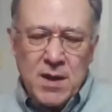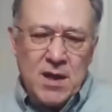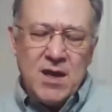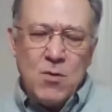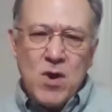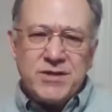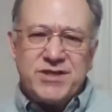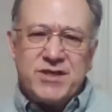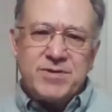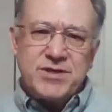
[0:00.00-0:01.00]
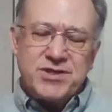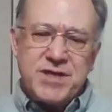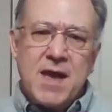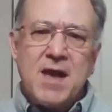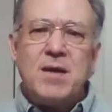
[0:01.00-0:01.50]
He wants them to
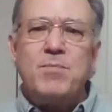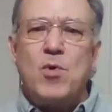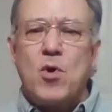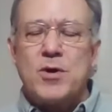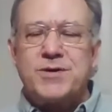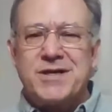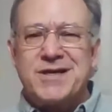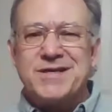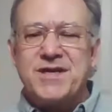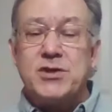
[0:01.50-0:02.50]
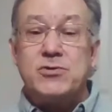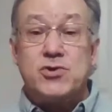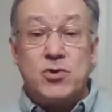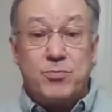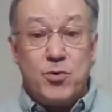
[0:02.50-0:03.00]
stay on board, to continue
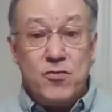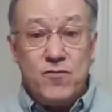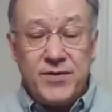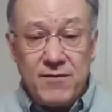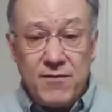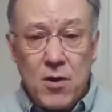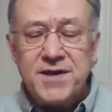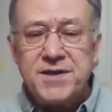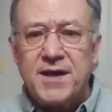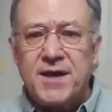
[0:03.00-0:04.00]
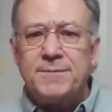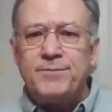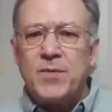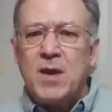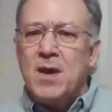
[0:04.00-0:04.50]
to improve what they've already done,
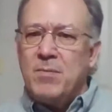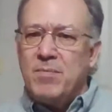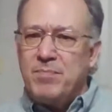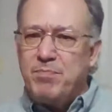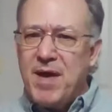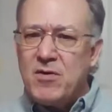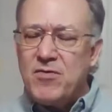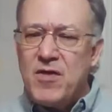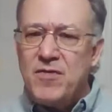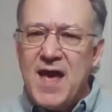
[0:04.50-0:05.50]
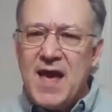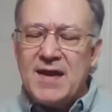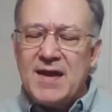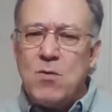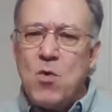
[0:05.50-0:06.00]
but better than
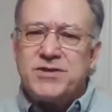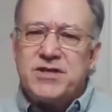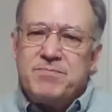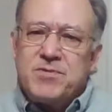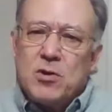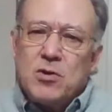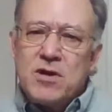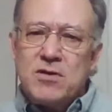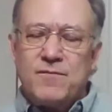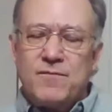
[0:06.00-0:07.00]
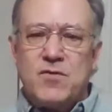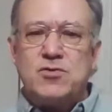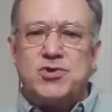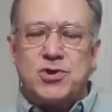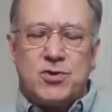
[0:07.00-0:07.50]
that, he wants them to look in the
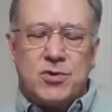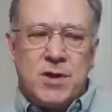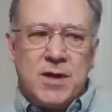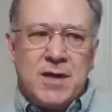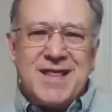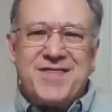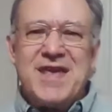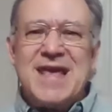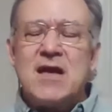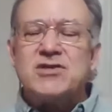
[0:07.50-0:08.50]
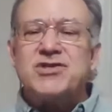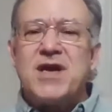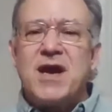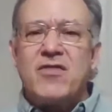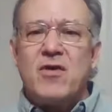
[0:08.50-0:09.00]
future, think
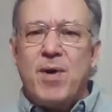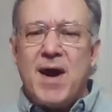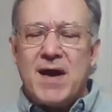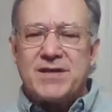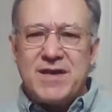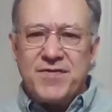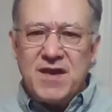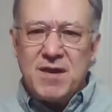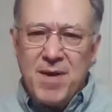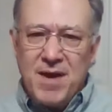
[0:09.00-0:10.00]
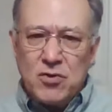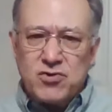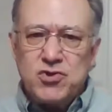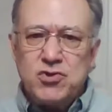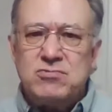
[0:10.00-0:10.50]
outside of the box, and think about
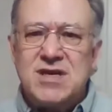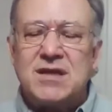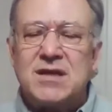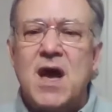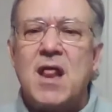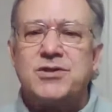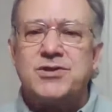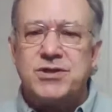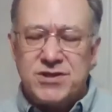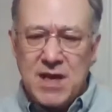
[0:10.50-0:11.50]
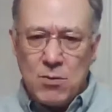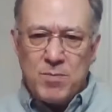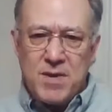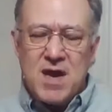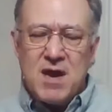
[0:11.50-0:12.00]
those new technologies that will
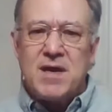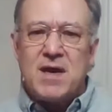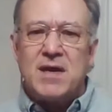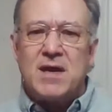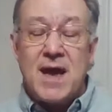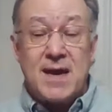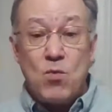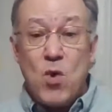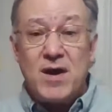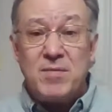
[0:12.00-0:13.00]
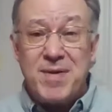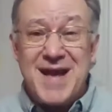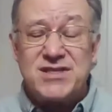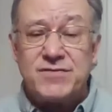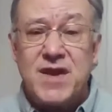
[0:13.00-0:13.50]
be coming online and what
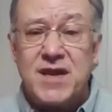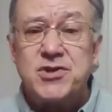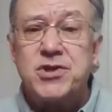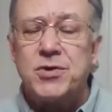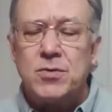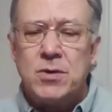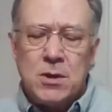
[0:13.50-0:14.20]
Onpassive can do.